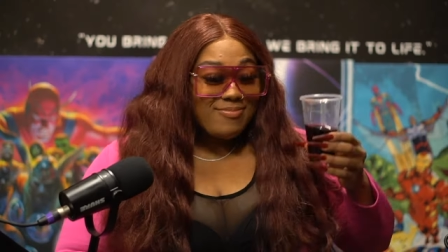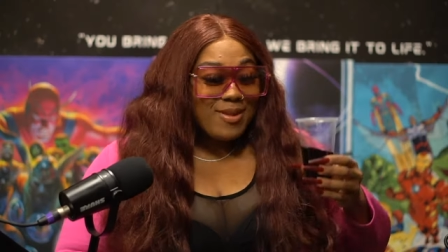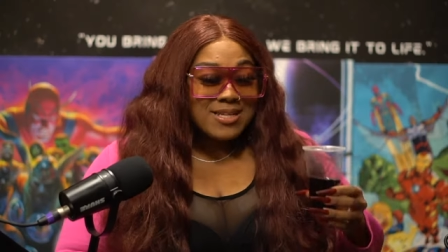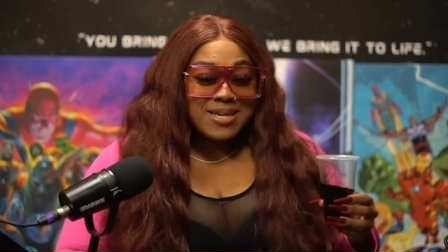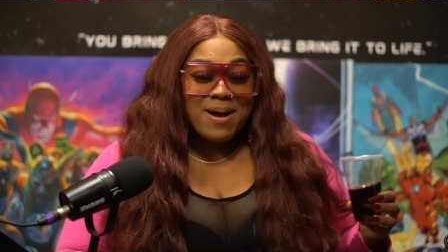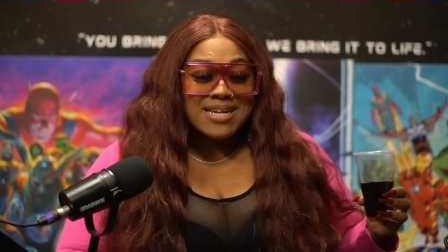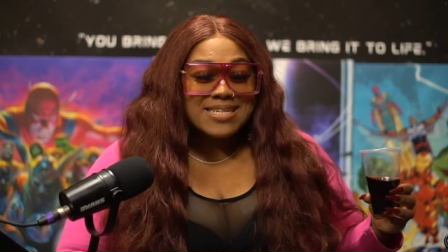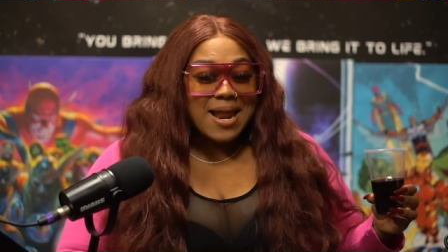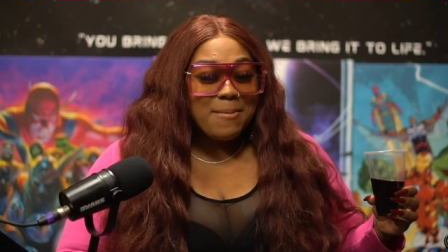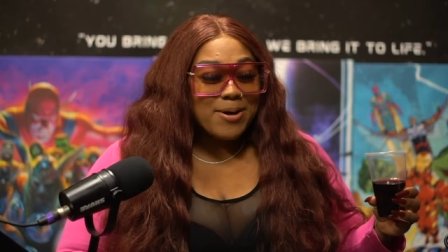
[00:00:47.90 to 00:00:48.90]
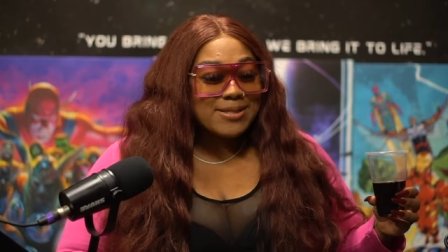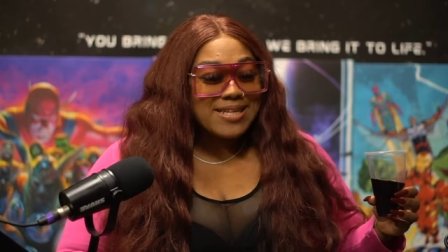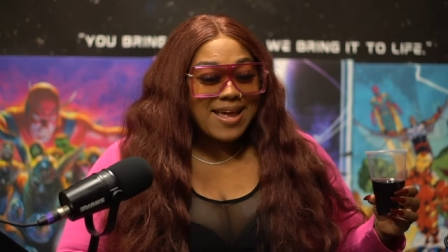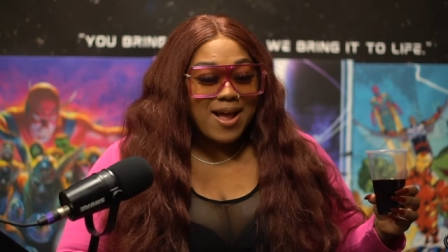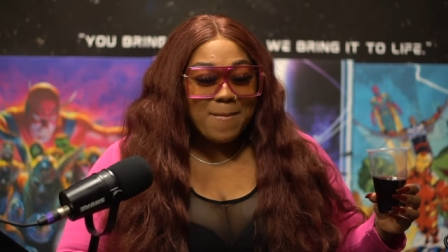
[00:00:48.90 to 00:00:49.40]
Mm-hmm. Somebody's got a
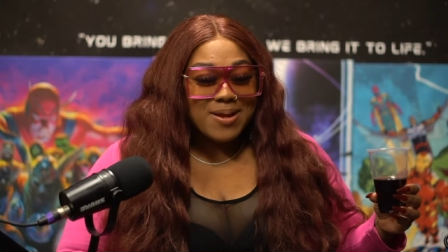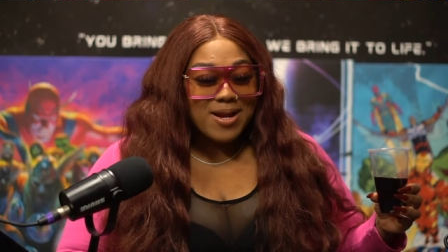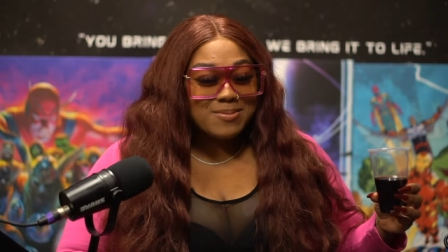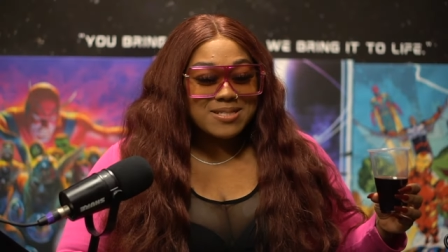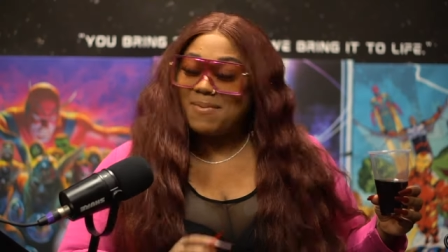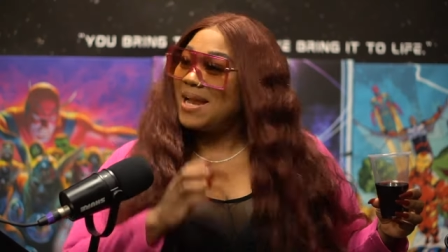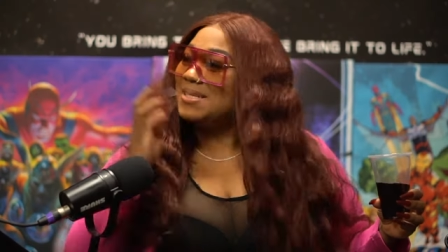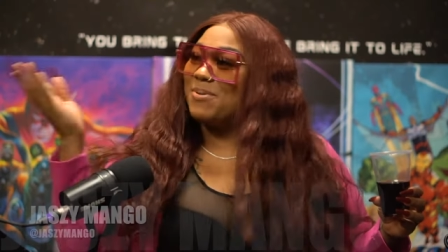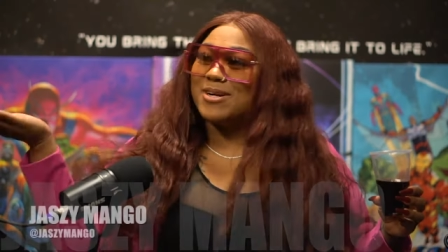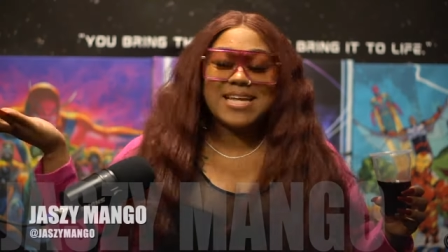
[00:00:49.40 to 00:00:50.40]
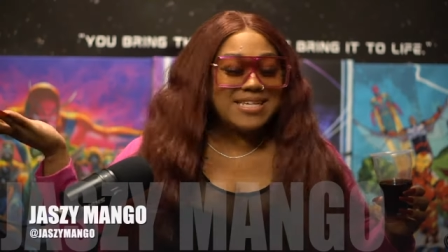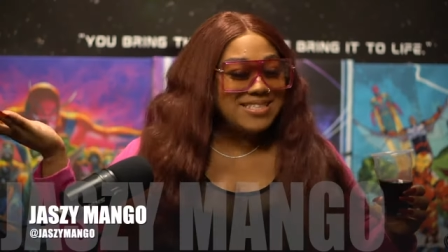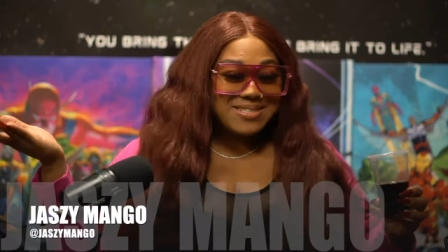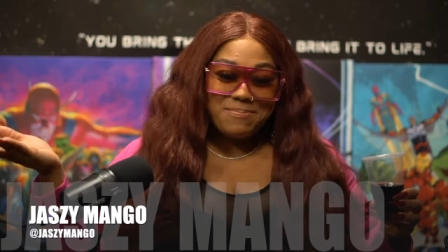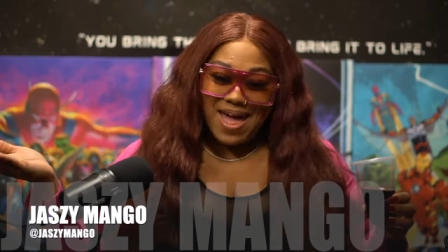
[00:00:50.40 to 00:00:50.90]
birthday coming up. Somebody's birthday
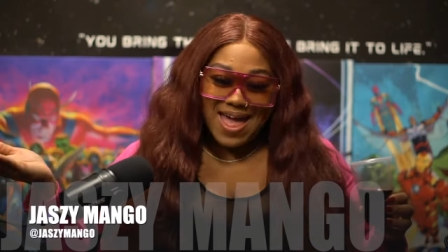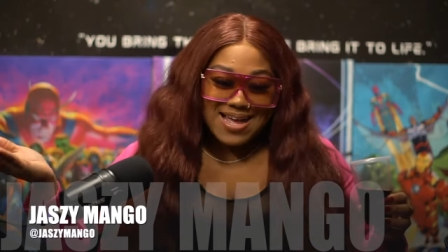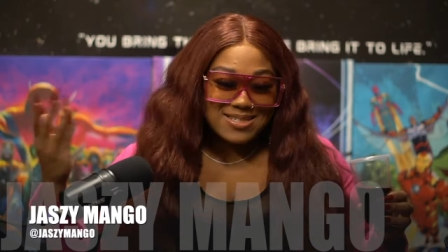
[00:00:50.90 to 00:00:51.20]
just passed.